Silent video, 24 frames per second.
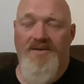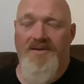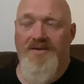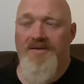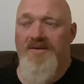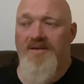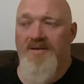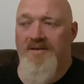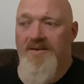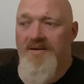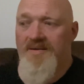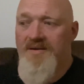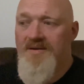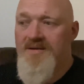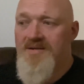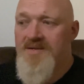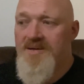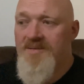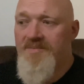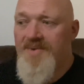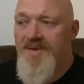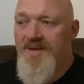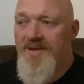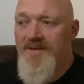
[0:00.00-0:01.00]
and it's
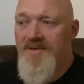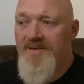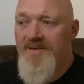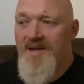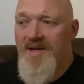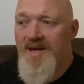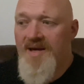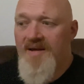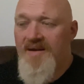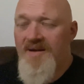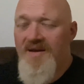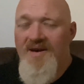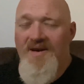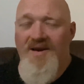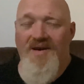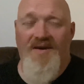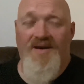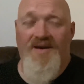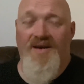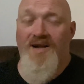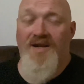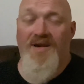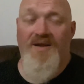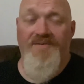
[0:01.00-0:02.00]
something that
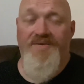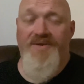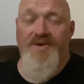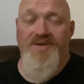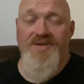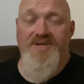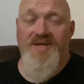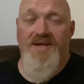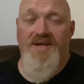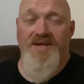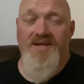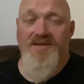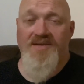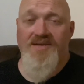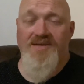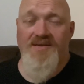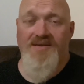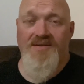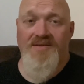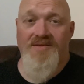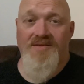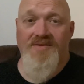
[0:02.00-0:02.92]
I love those days.